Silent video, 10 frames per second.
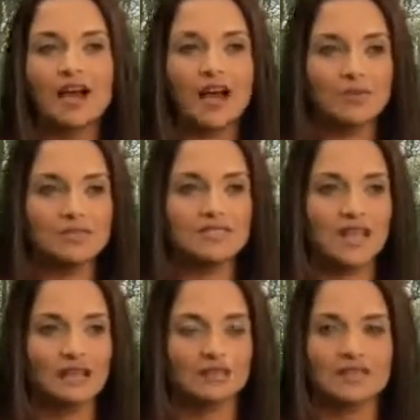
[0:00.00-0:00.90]

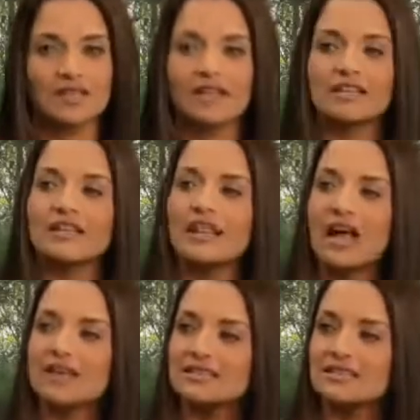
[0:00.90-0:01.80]
ourselves and
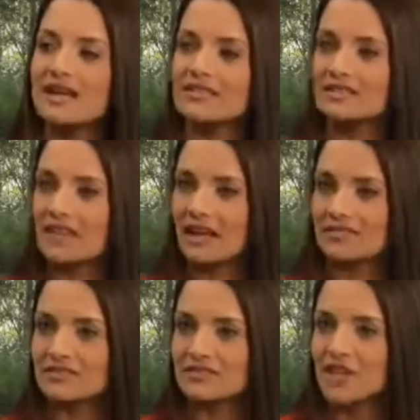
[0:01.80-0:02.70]
enlighten
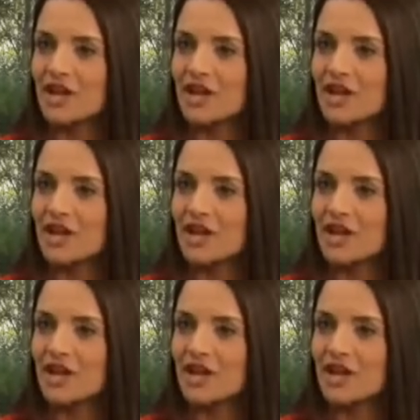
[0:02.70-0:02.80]
ourselves